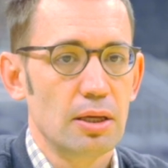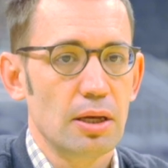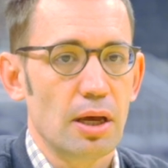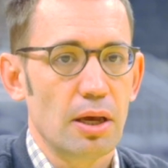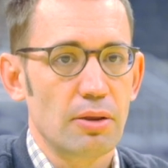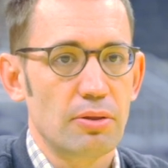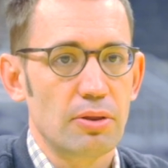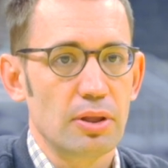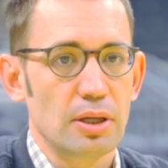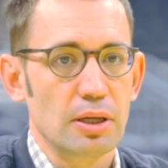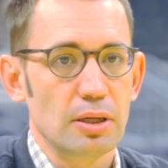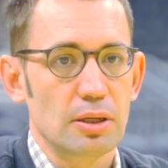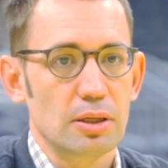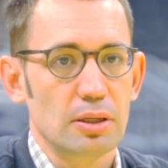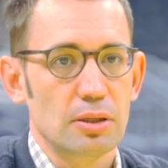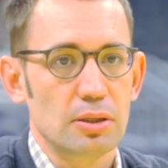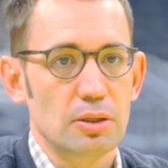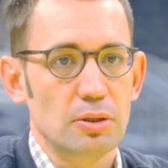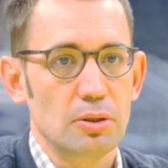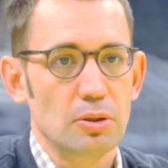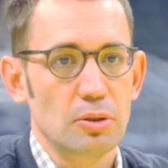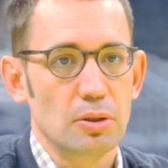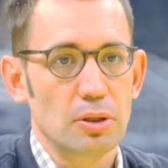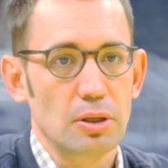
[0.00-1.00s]
I think
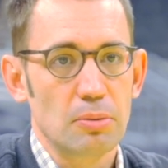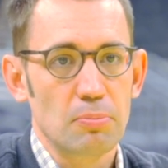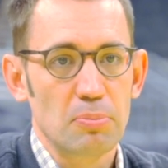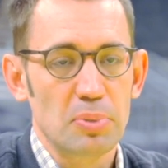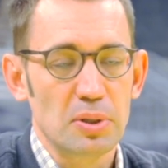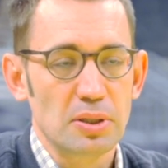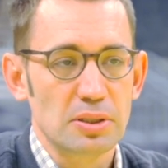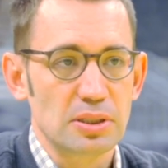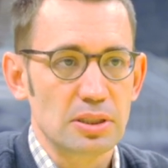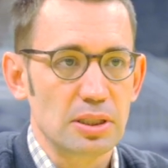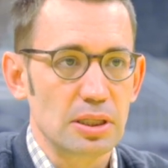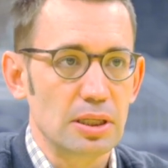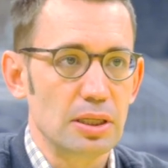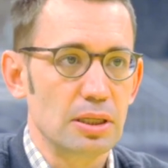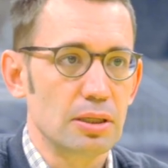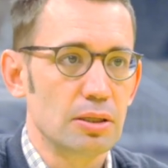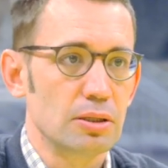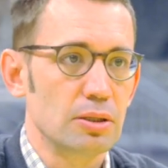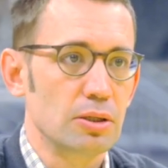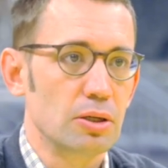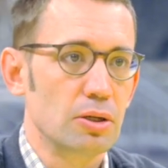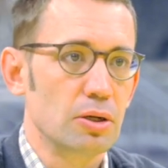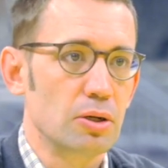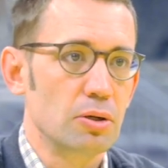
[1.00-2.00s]
you get busy,
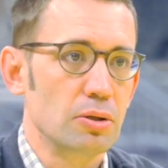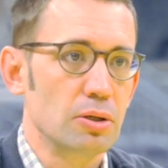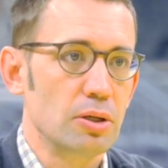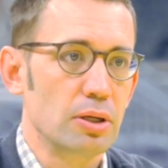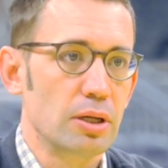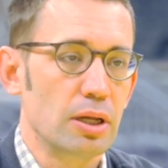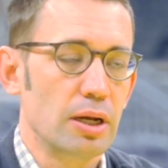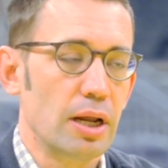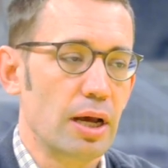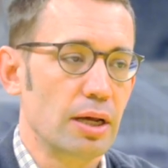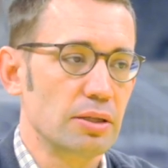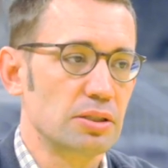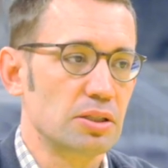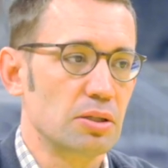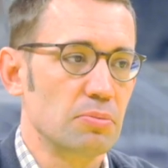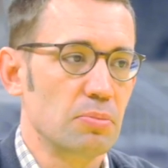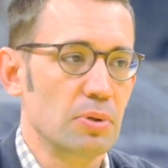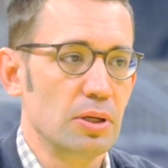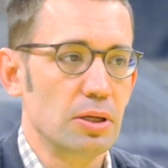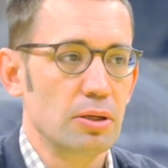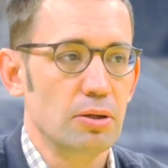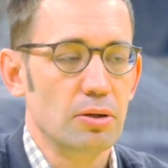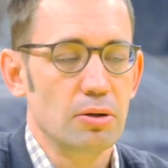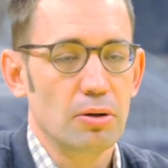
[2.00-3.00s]
you know, you get asked to
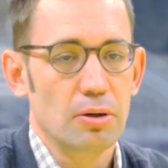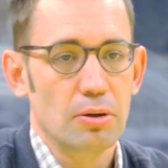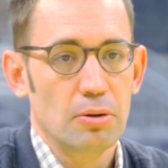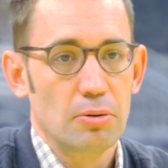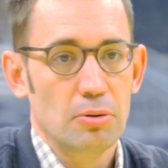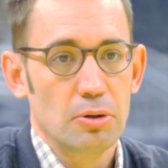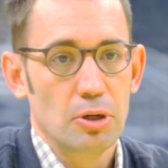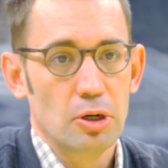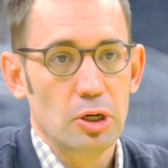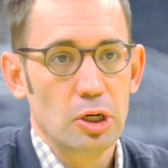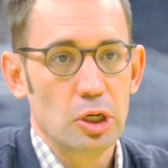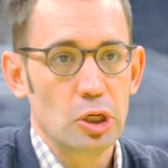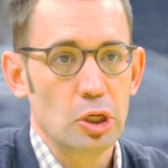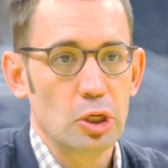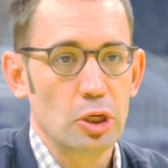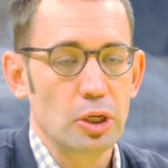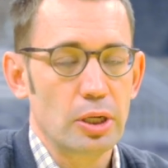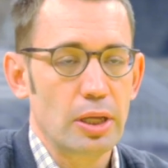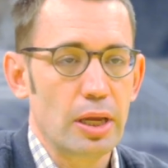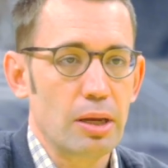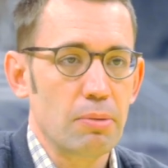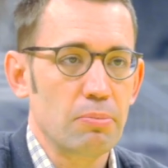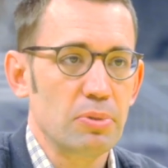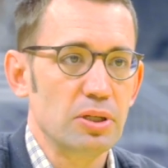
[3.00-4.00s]
be, or you're here, you
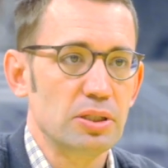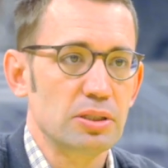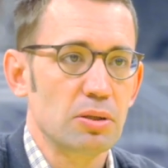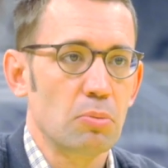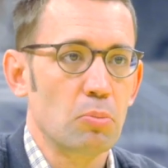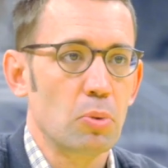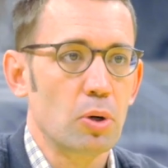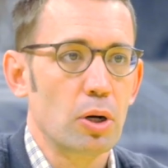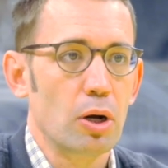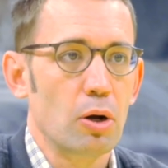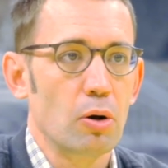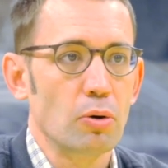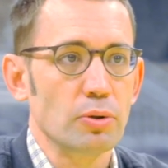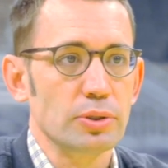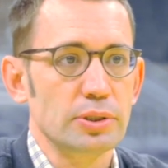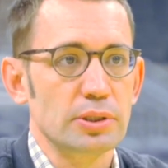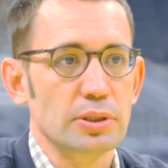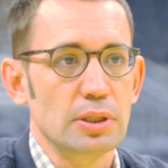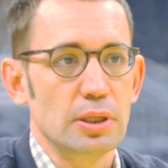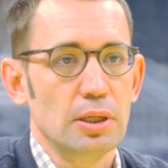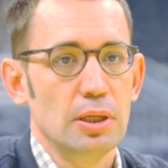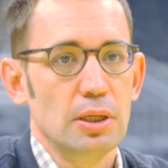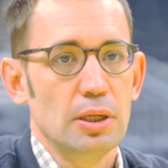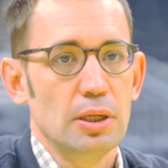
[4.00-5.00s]
can't be somewhere else.